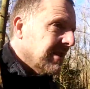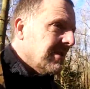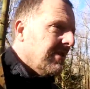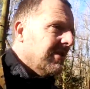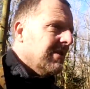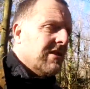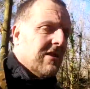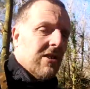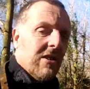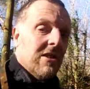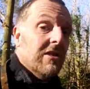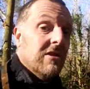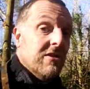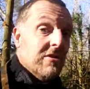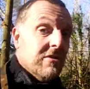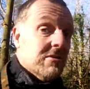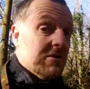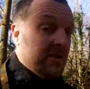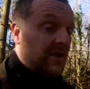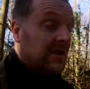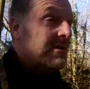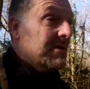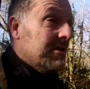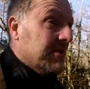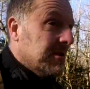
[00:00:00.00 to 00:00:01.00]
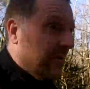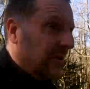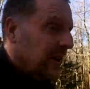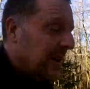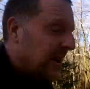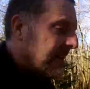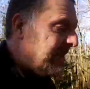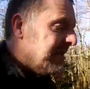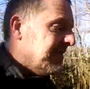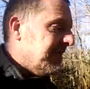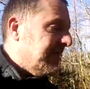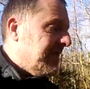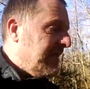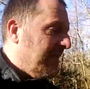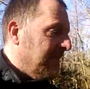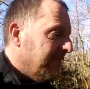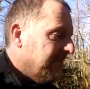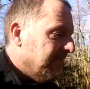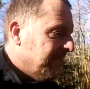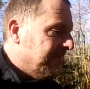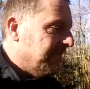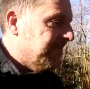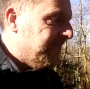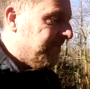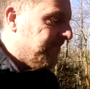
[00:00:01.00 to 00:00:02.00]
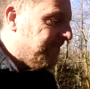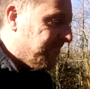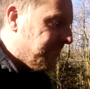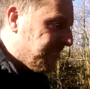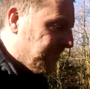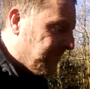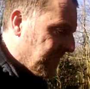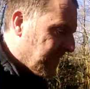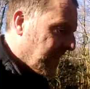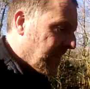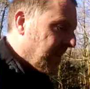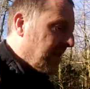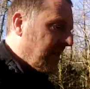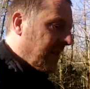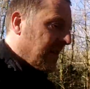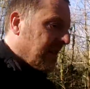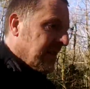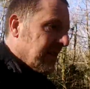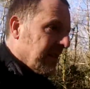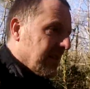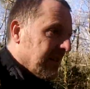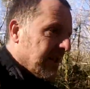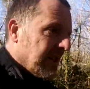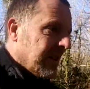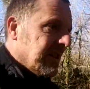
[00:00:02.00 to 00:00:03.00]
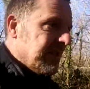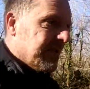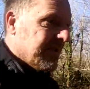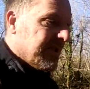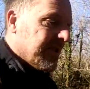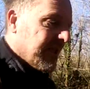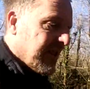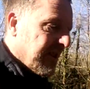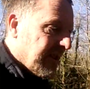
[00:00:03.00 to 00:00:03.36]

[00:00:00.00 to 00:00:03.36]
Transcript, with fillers: yeah, I, I, looked into it and um, there's,